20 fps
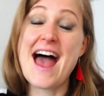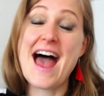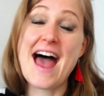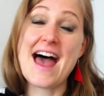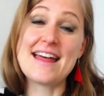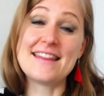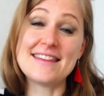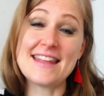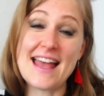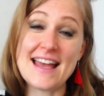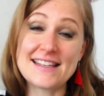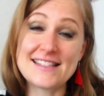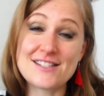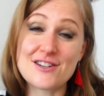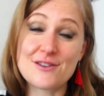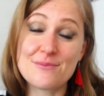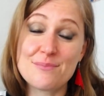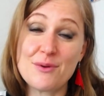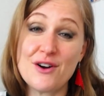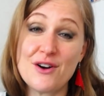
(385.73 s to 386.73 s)
And
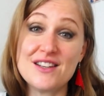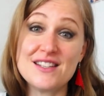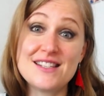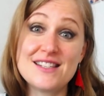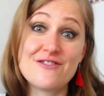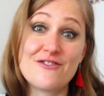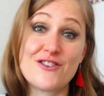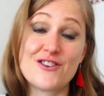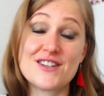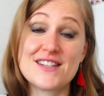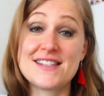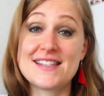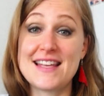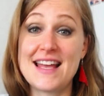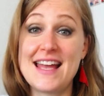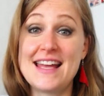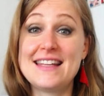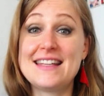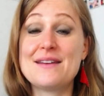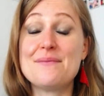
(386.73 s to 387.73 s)
extra points for
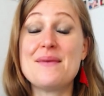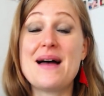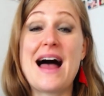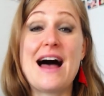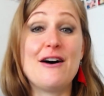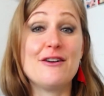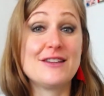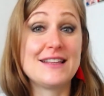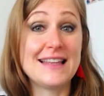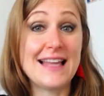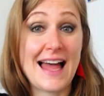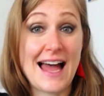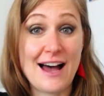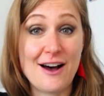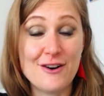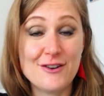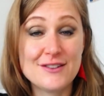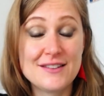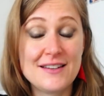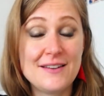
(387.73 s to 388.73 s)
saying them out
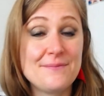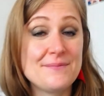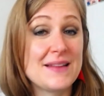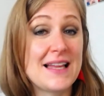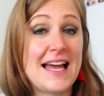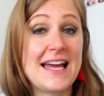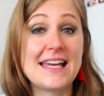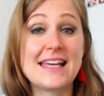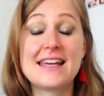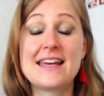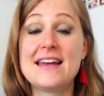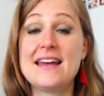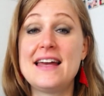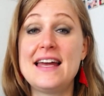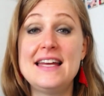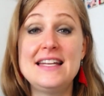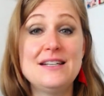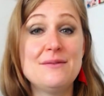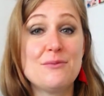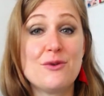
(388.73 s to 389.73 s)
loud, like
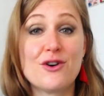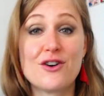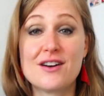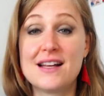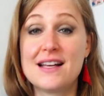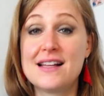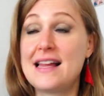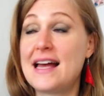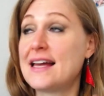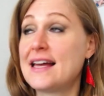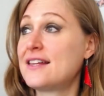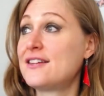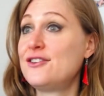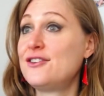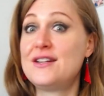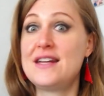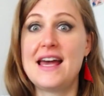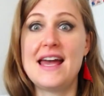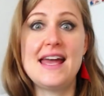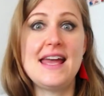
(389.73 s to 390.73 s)
in the morning, like
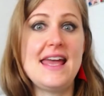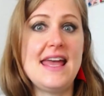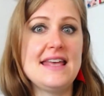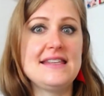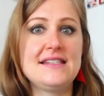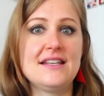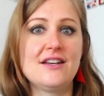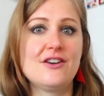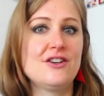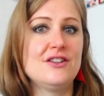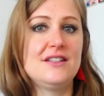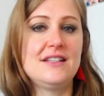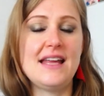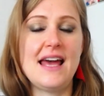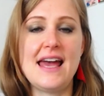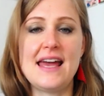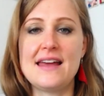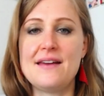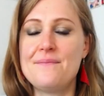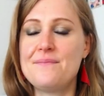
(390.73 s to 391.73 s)
today is a good
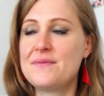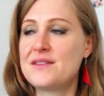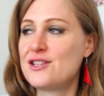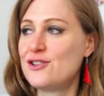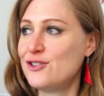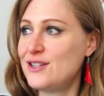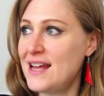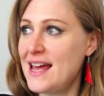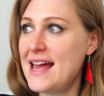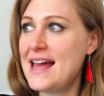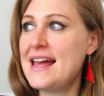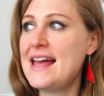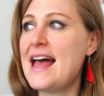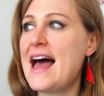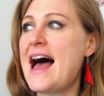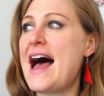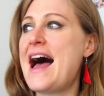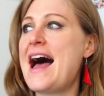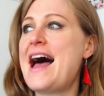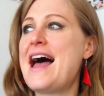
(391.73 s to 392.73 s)
day. Today
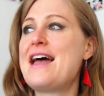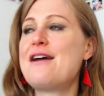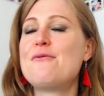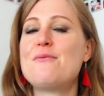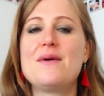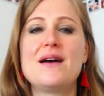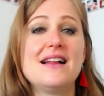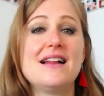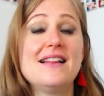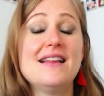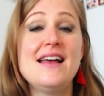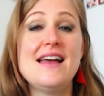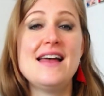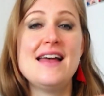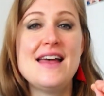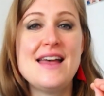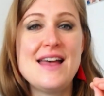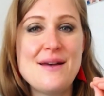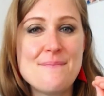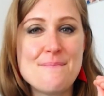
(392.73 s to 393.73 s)
I will
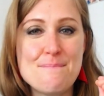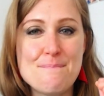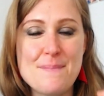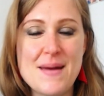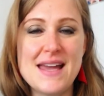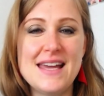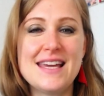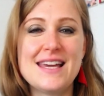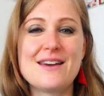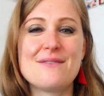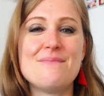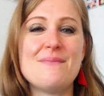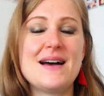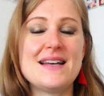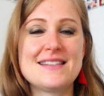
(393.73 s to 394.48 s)
create